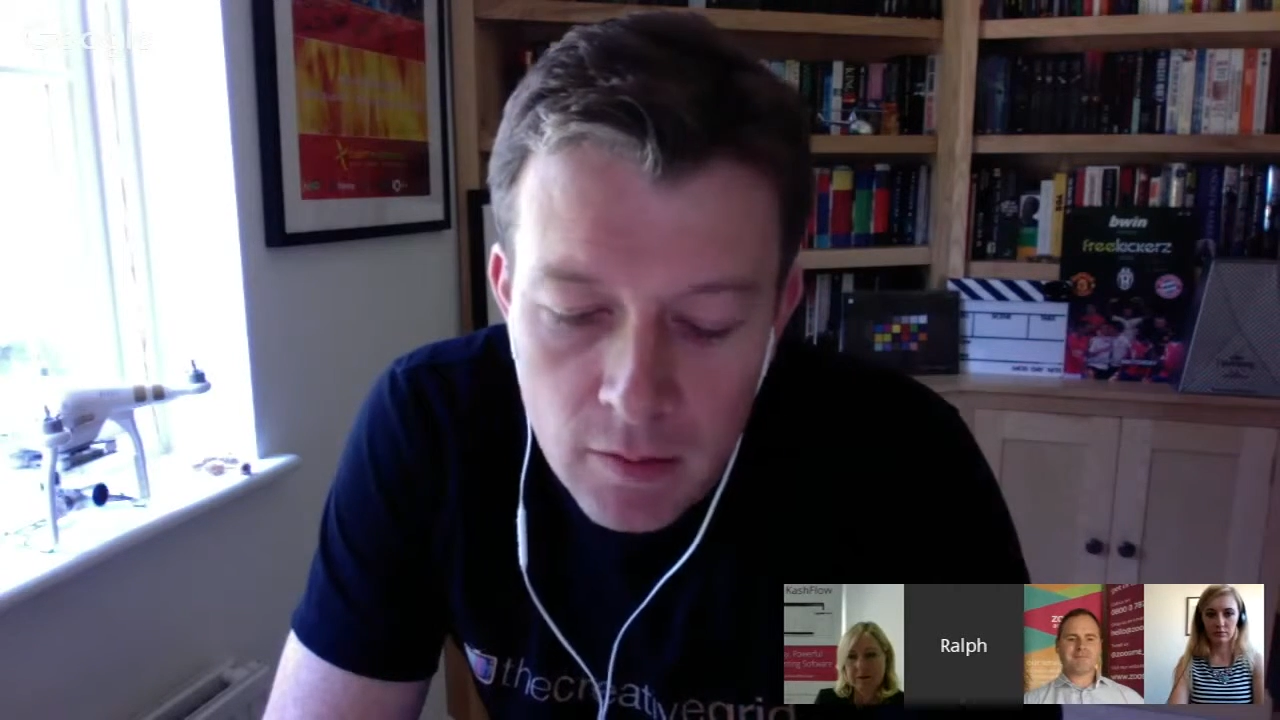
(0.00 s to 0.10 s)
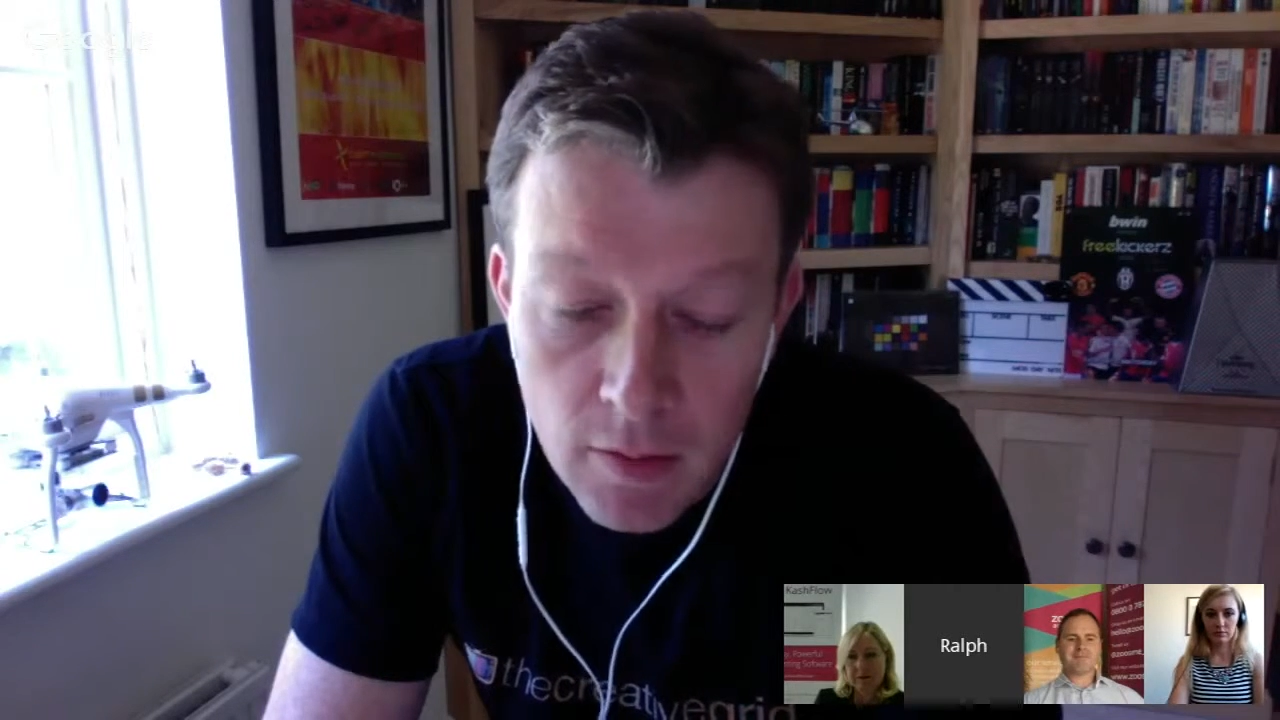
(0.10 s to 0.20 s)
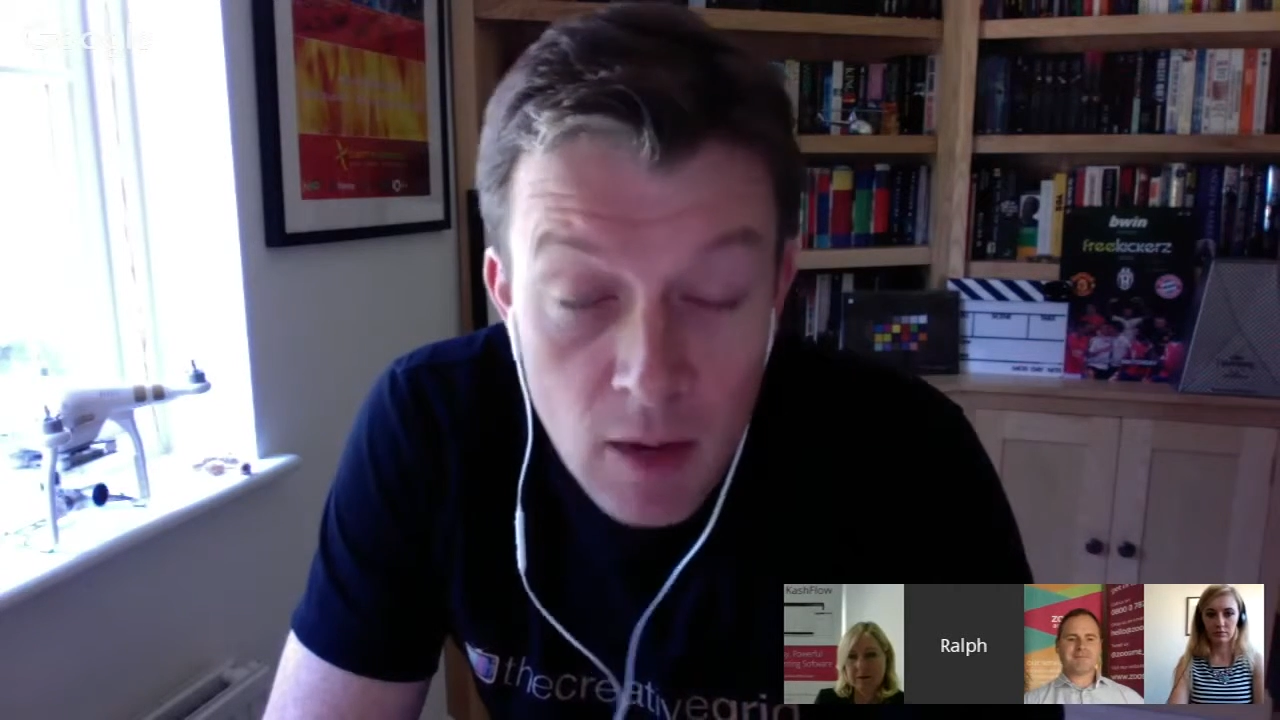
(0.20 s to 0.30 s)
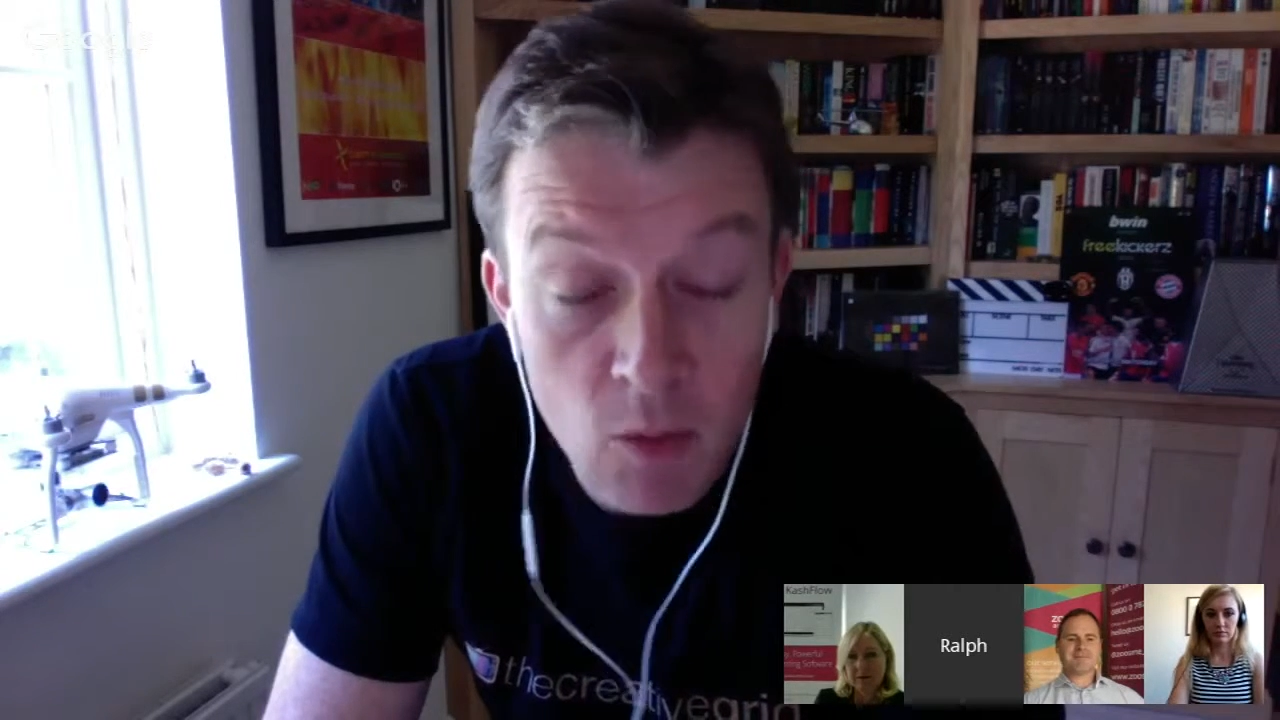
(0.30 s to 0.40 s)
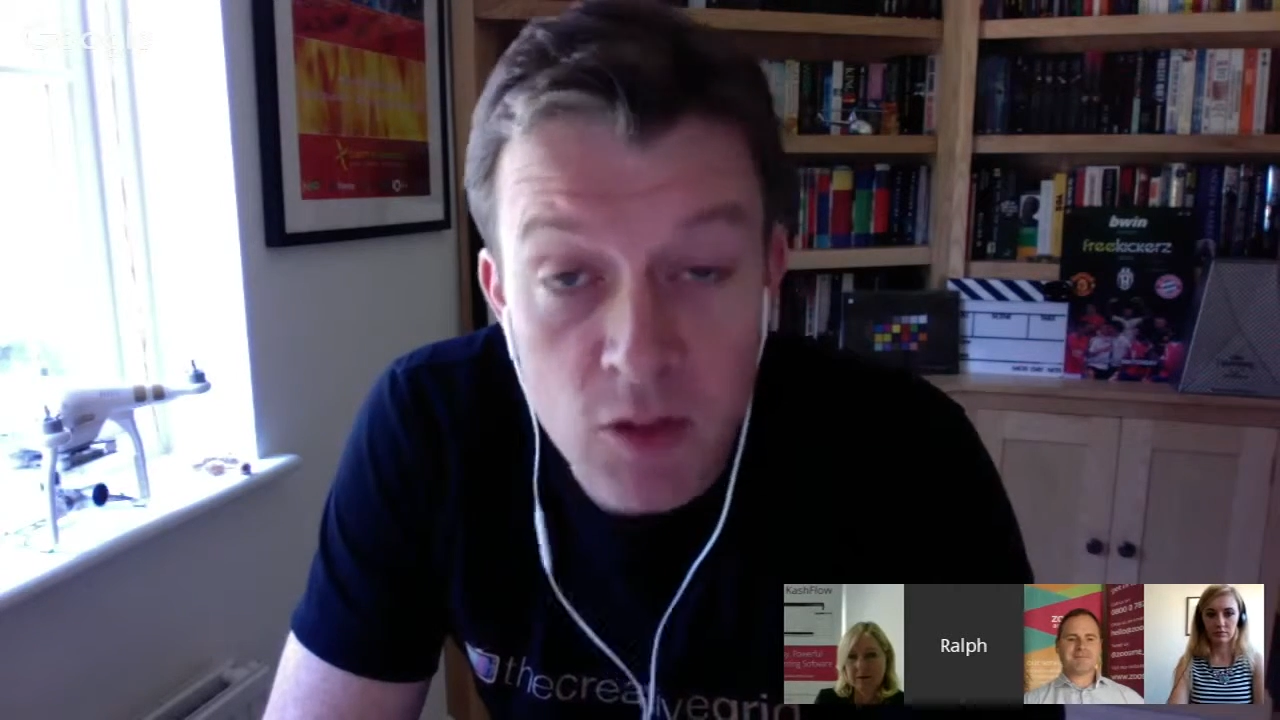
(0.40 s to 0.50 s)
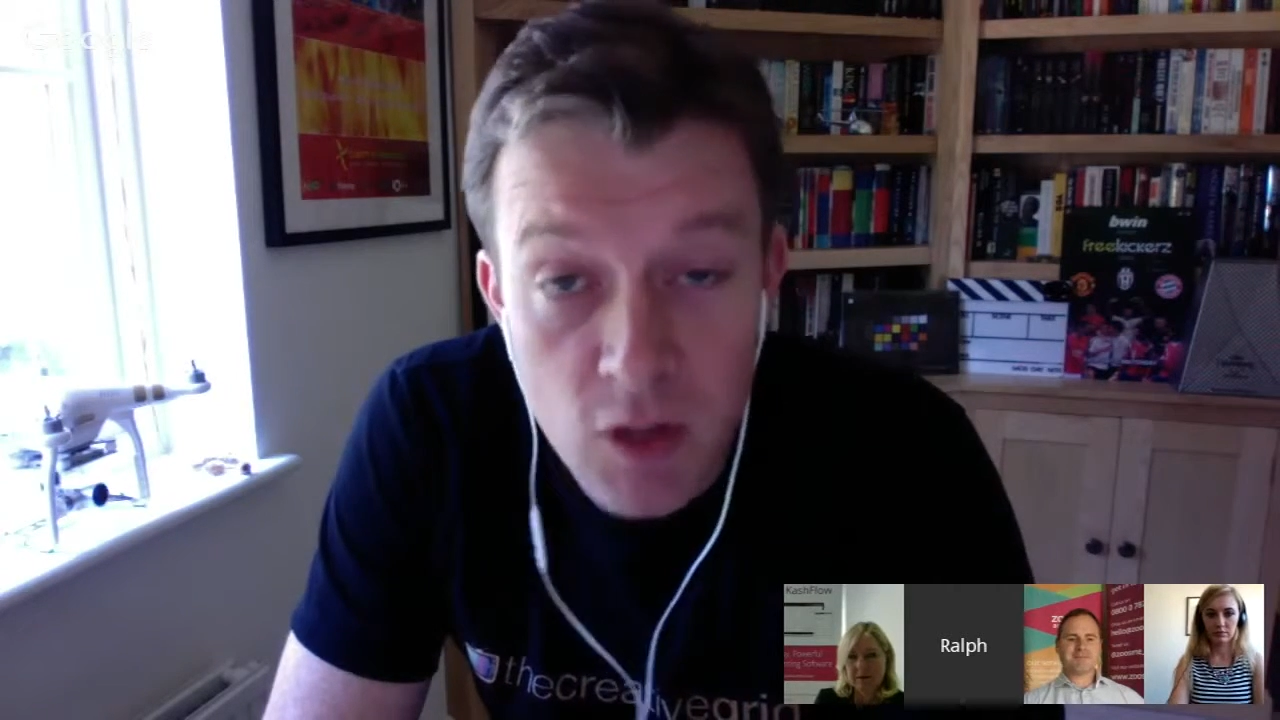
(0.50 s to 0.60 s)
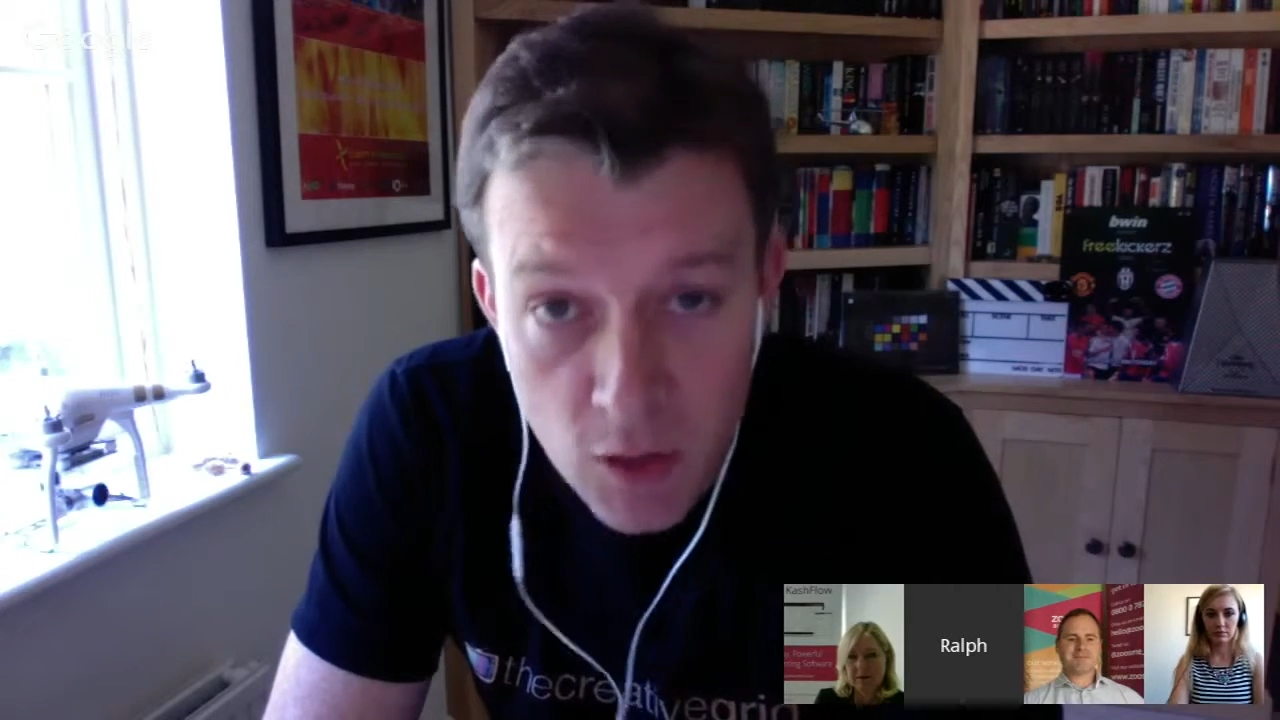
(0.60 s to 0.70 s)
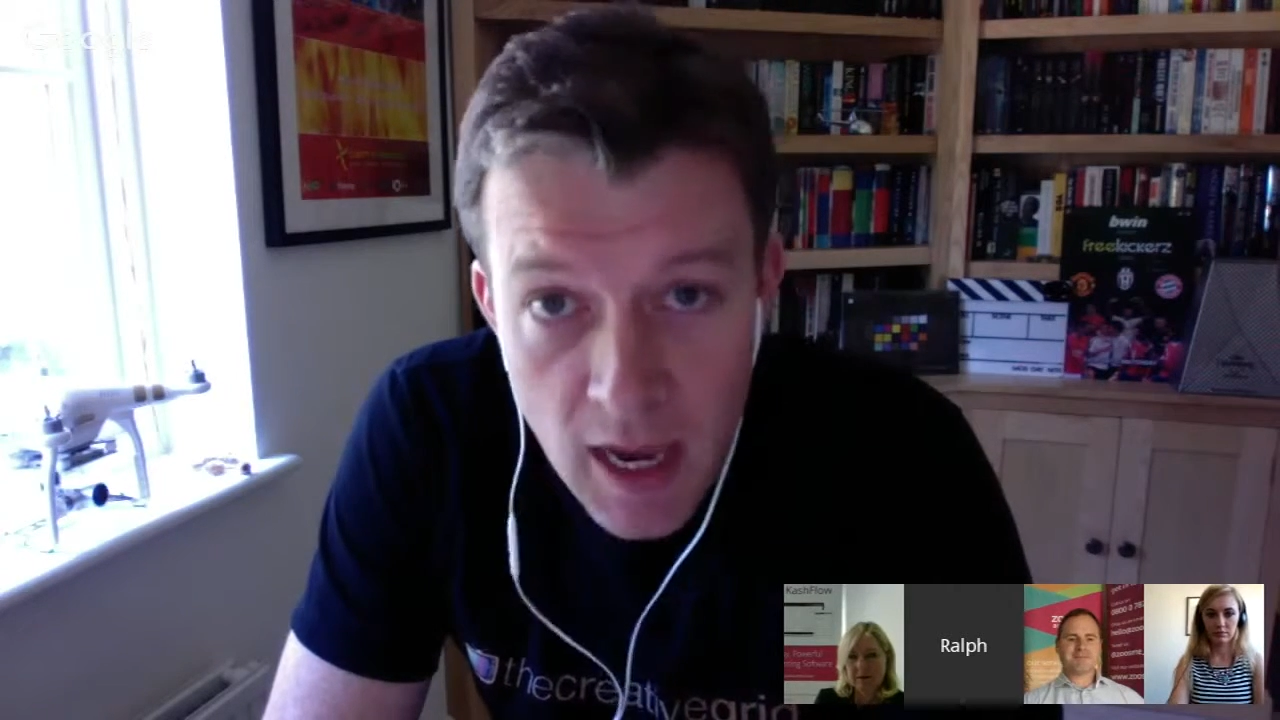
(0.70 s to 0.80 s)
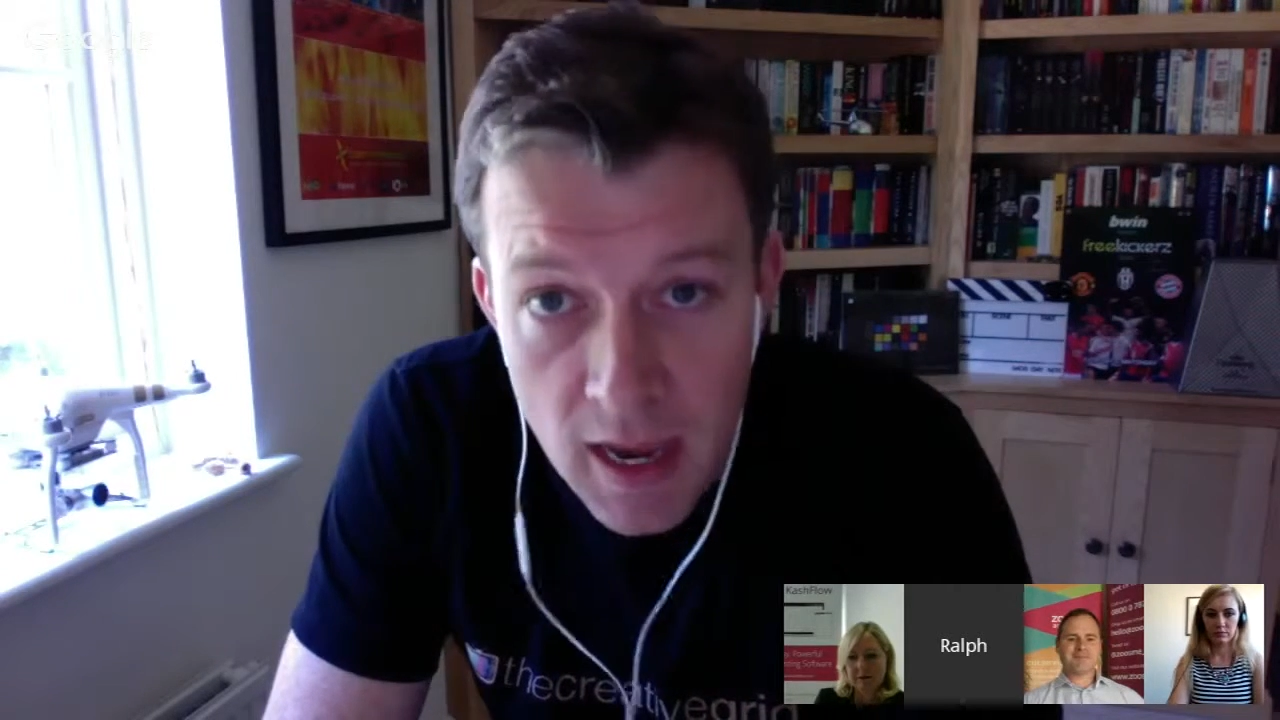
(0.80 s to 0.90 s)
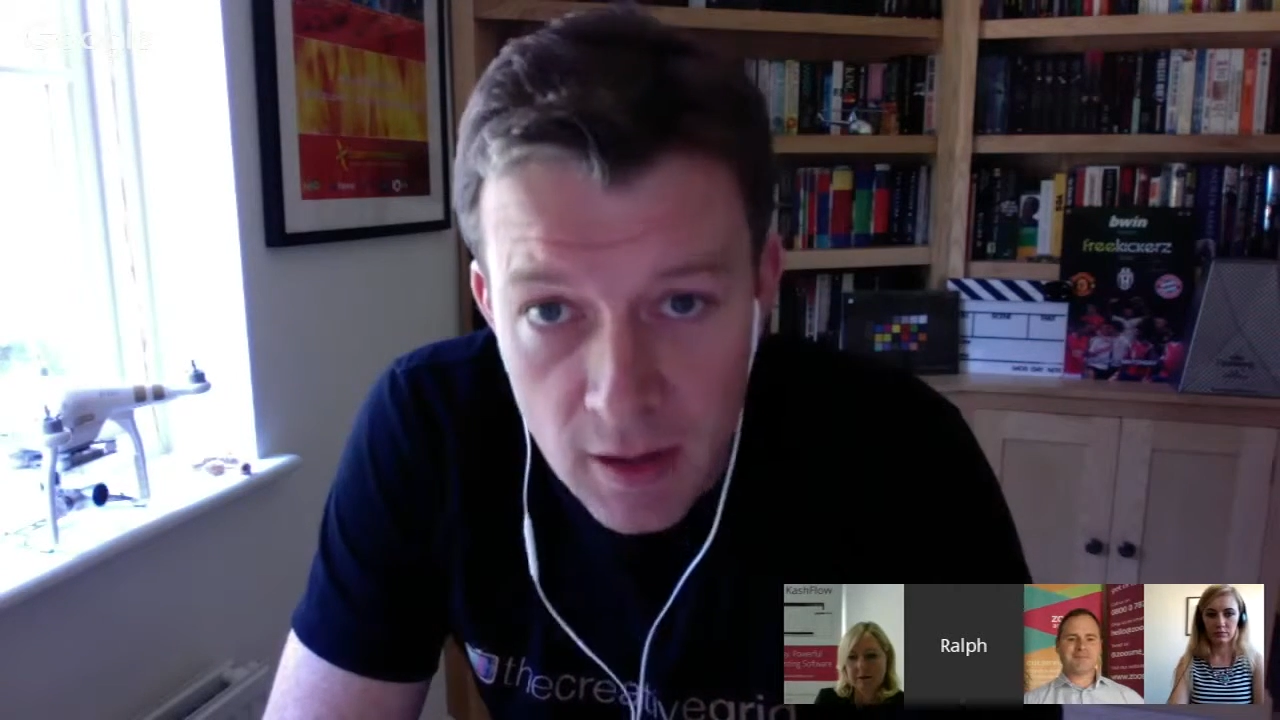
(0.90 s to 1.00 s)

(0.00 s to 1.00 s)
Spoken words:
that was okay